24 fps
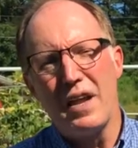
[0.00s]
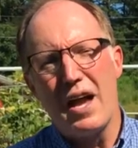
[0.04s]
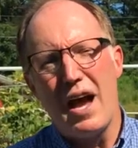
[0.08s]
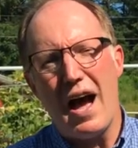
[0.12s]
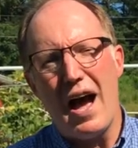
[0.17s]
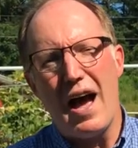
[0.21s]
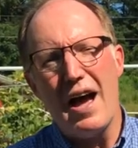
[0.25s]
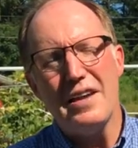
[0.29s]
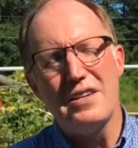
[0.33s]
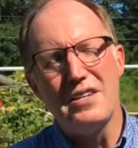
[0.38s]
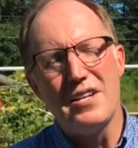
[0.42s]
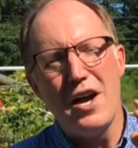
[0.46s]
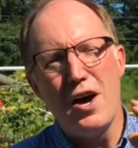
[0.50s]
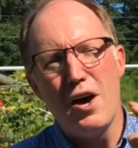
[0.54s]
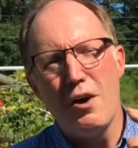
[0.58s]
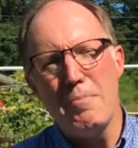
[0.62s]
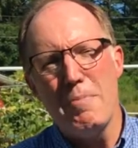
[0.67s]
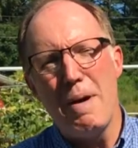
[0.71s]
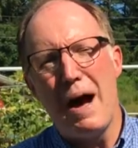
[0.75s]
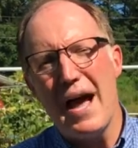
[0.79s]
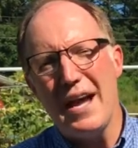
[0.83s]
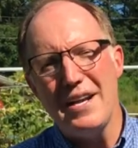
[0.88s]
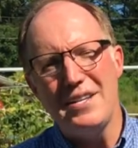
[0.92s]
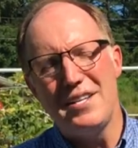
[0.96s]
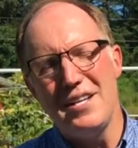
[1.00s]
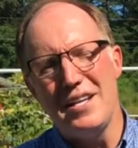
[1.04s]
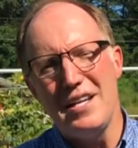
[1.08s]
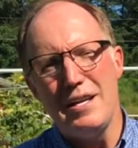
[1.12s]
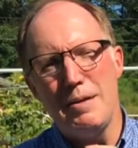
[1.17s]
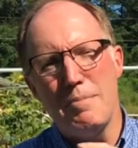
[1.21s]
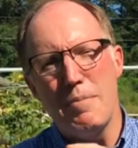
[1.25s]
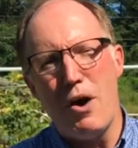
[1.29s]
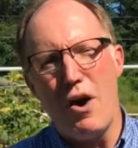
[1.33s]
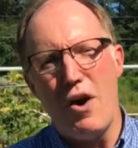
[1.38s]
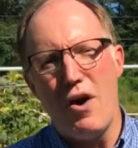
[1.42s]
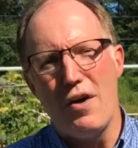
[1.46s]
I tell my
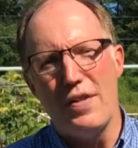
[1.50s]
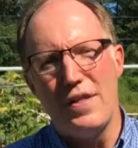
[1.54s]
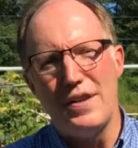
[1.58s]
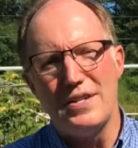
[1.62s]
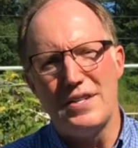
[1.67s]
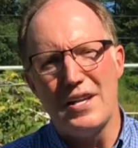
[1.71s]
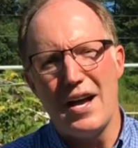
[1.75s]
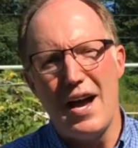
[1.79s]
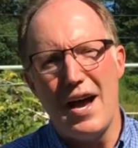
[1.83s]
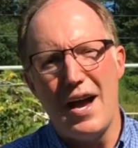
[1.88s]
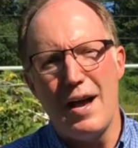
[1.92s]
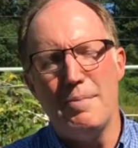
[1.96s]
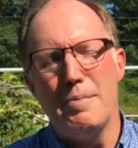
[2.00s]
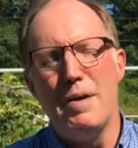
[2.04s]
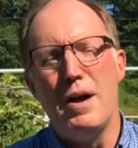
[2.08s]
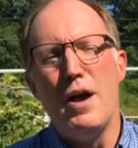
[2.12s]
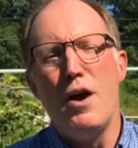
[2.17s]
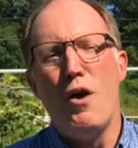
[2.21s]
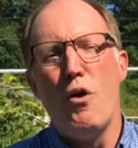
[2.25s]
team all the time,